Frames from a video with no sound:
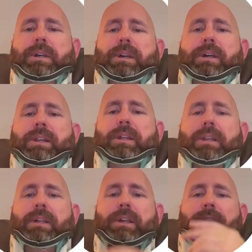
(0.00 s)

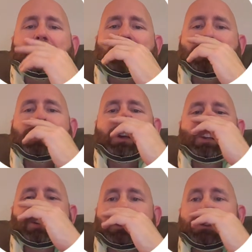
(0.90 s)
And in our
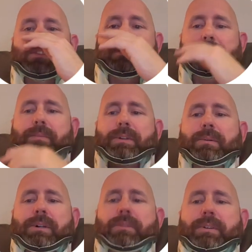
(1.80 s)
case,
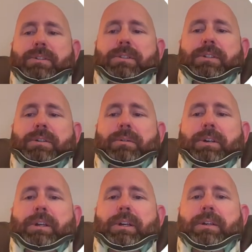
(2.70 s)
well, if I just hit
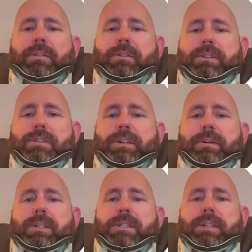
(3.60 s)
OK, you can see how
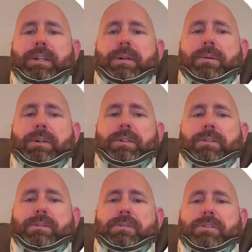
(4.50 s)
easy that
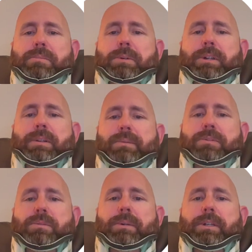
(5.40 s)
was. Just pick a different
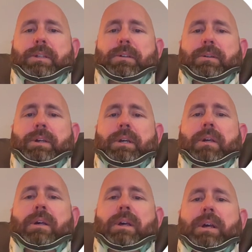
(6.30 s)
toolpath, hit OK.
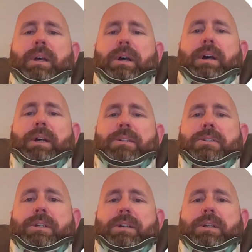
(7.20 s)

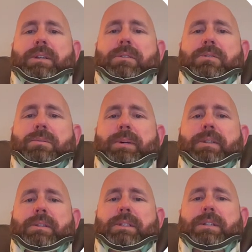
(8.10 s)
Actually,
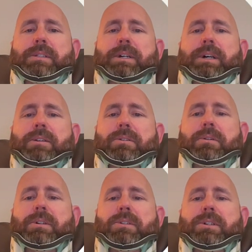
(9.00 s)
Toolpath does not do a
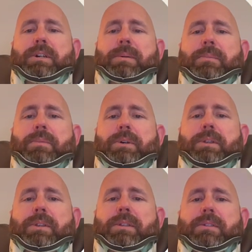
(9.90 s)
good job
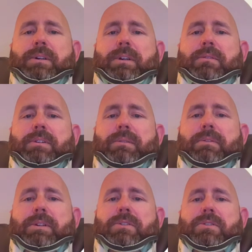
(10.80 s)
with these kind of
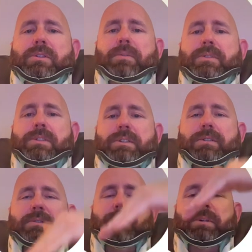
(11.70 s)
different
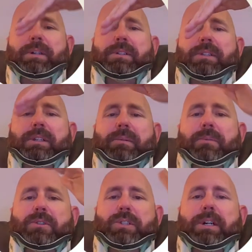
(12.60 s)
surfaces from like steep
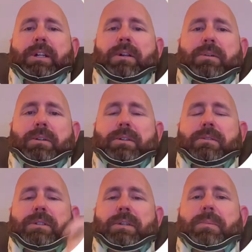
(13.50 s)
to shallow to
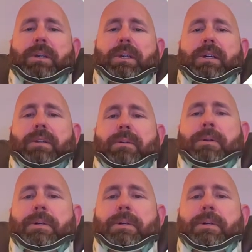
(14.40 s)
steep again.